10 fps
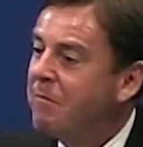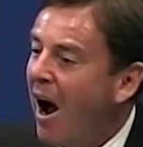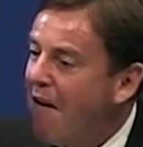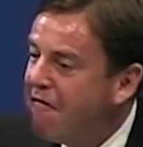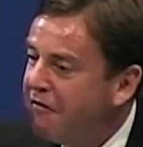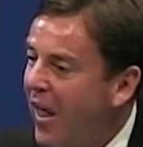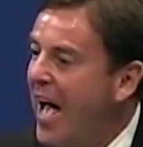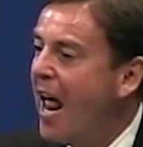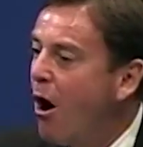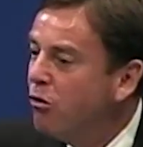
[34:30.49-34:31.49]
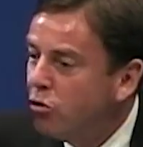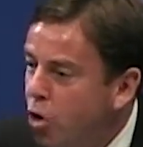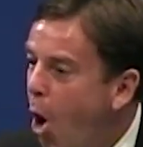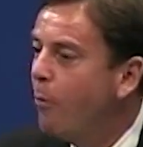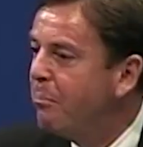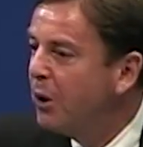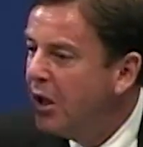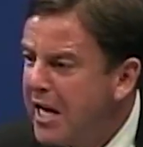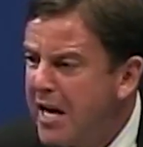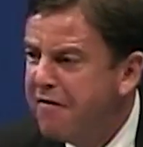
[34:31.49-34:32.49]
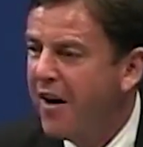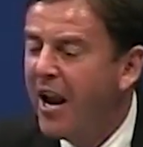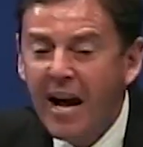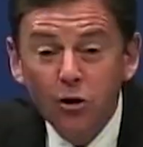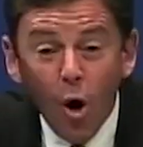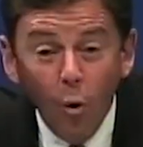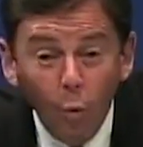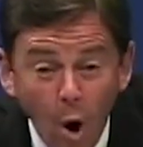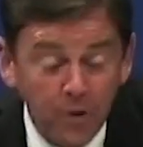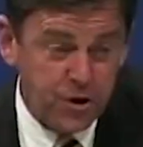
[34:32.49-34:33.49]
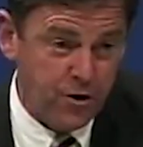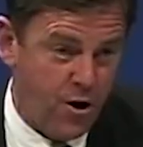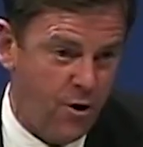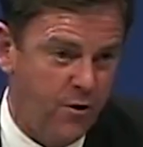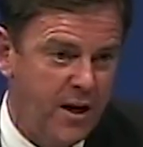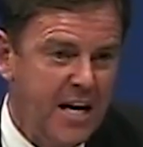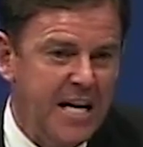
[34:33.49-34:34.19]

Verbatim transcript: I flat out don't believe and I don't want to know.